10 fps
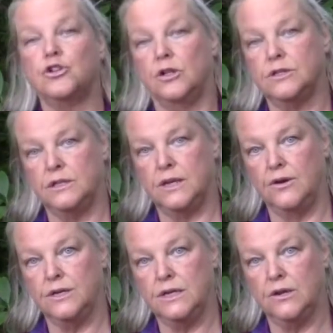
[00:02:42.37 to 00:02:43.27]
Schultz's
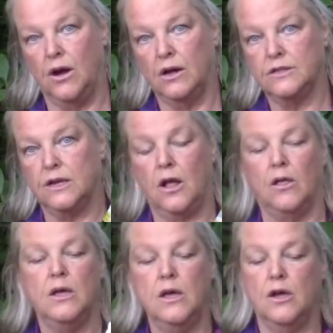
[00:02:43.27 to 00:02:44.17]
air detox, and
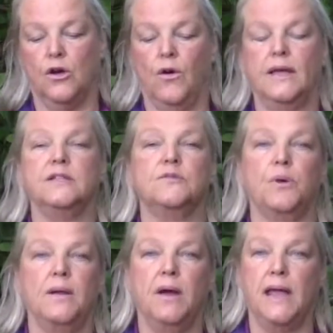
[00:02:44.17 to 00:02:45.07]
I'll go ahead and
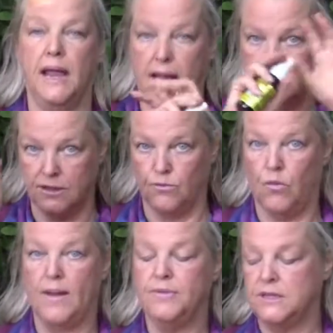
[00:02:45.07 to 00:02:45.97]
spray my hands
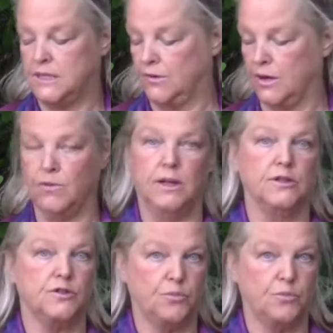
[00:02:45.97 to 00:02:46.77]
and wipe the steering wheel,